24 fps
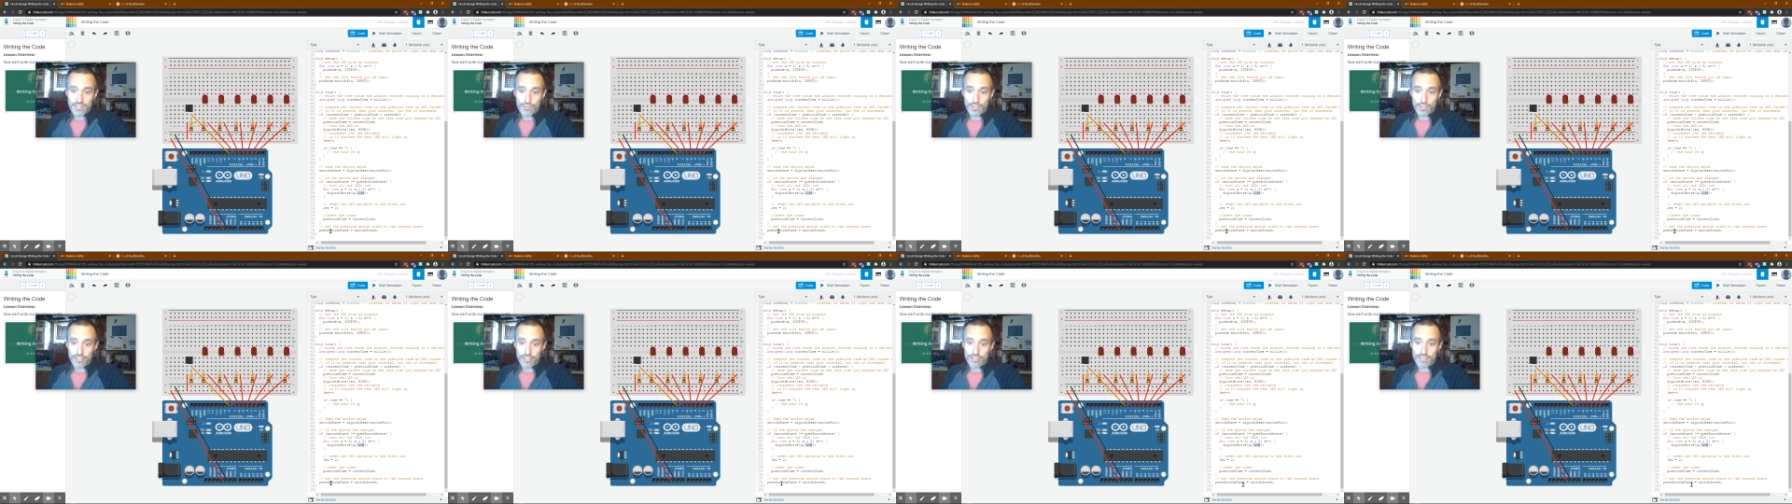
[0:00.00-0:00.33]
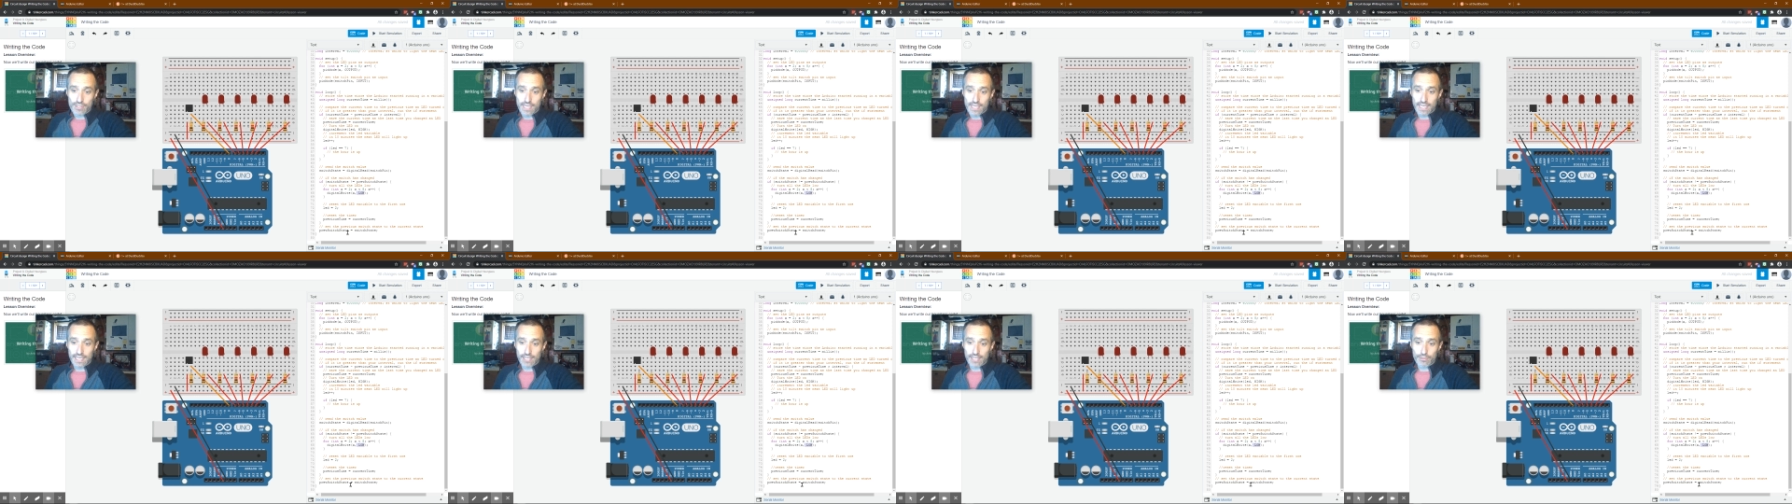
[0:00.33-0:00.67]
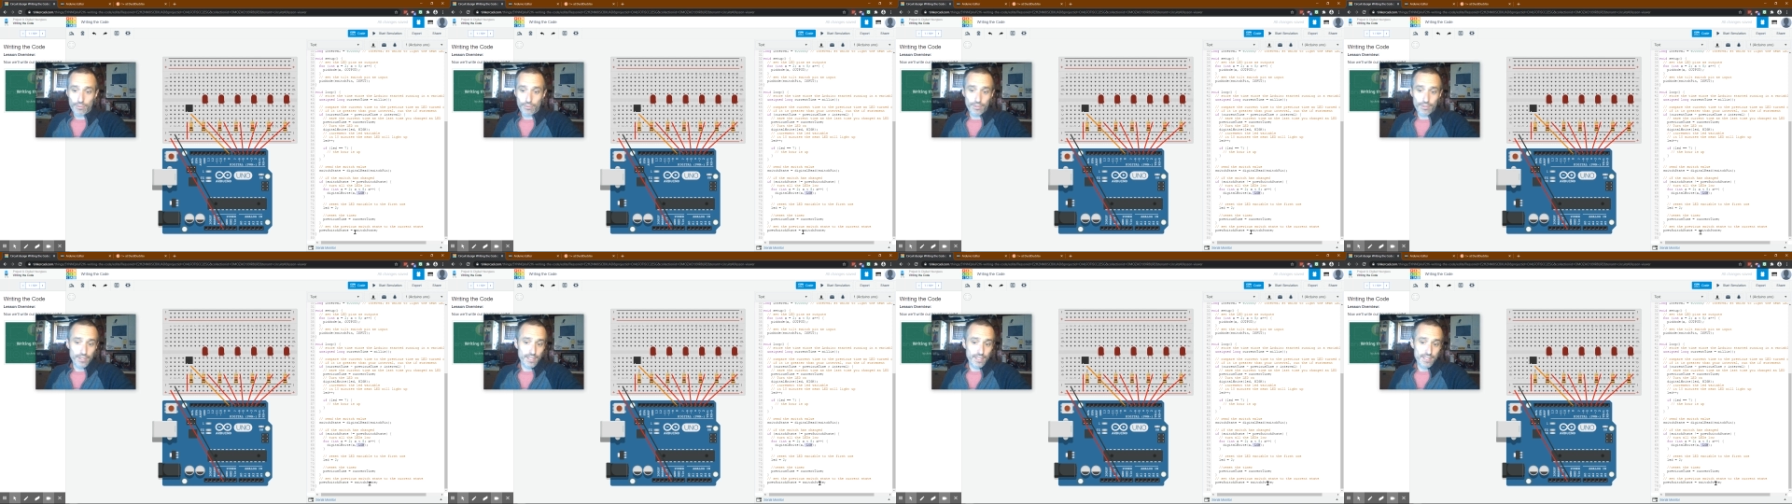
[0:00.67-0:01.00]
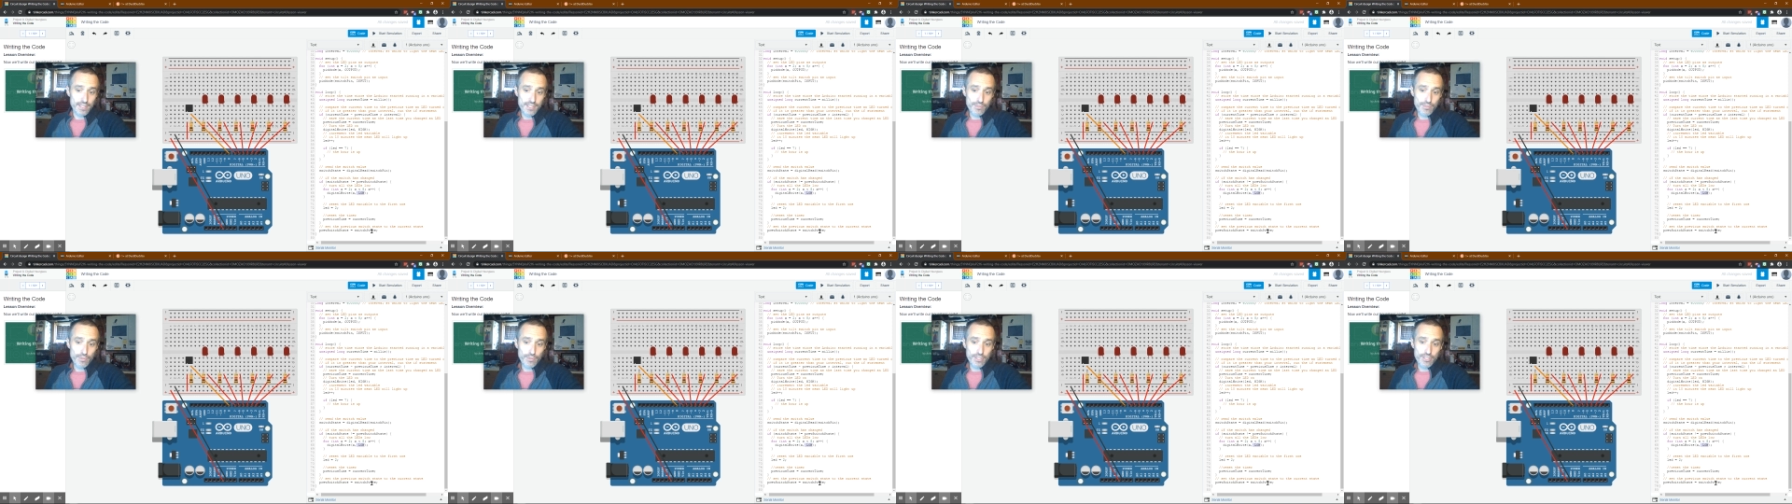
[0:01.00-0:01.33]
switch state equal to the
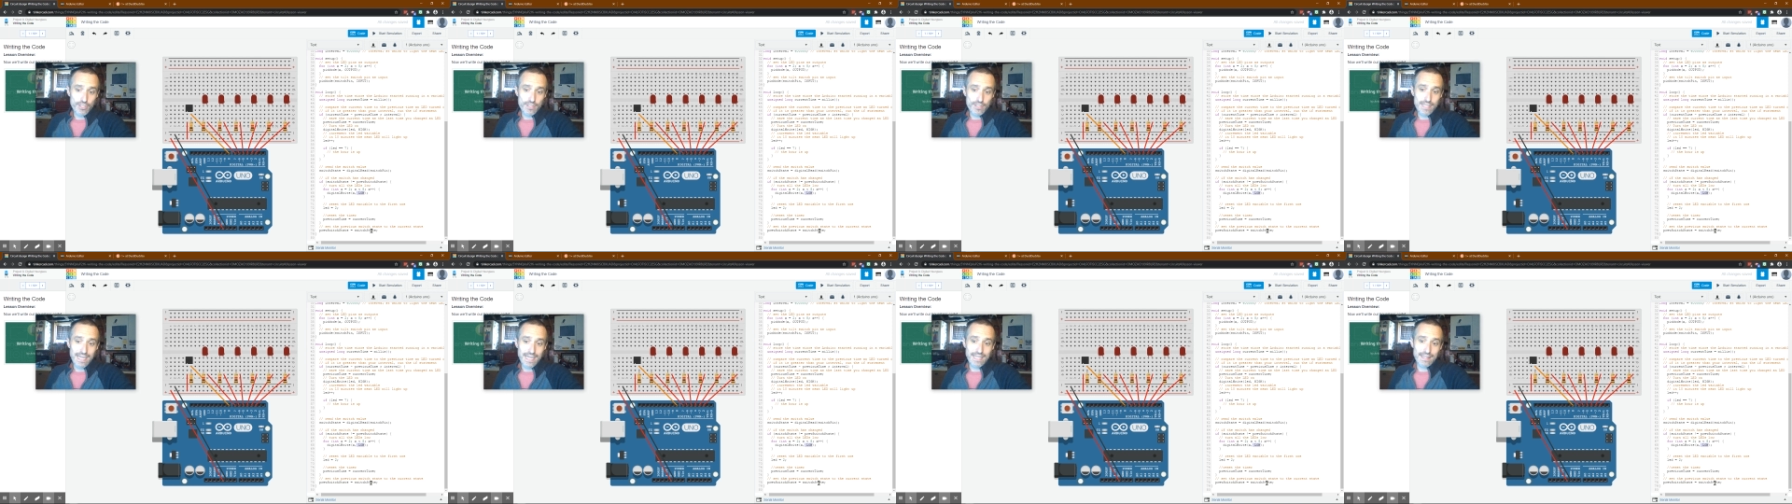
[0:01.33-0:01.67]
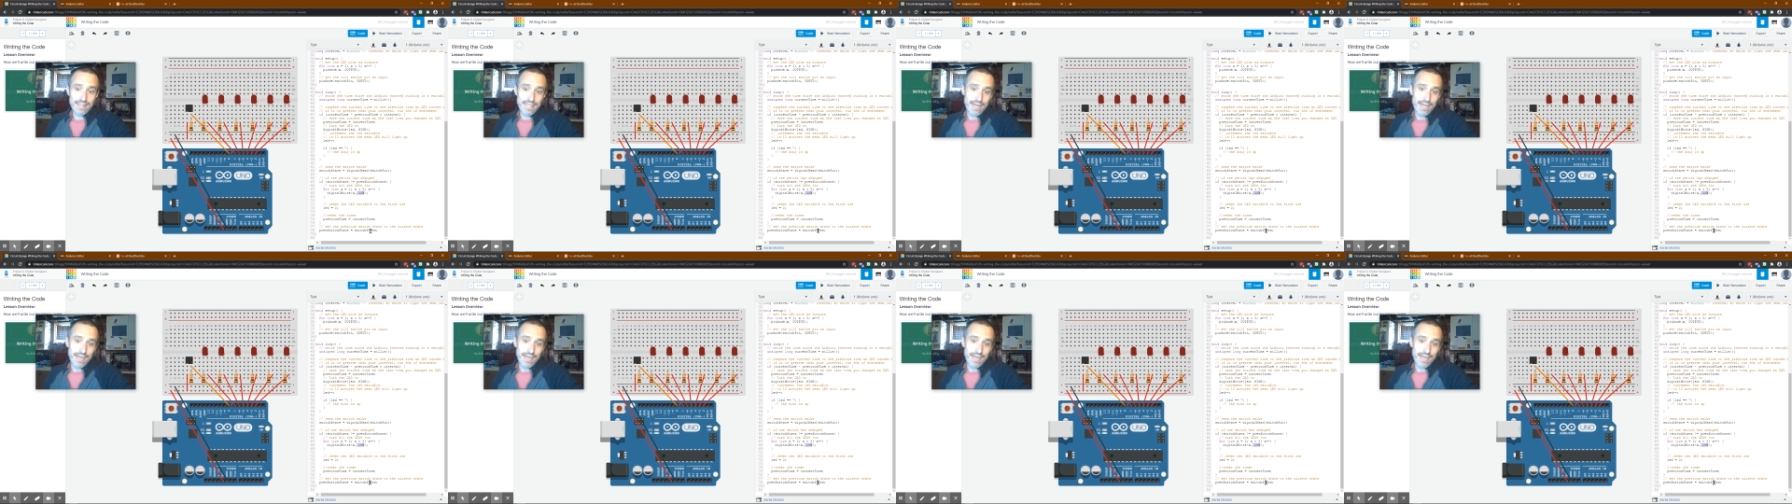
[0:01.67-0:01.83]
switch state.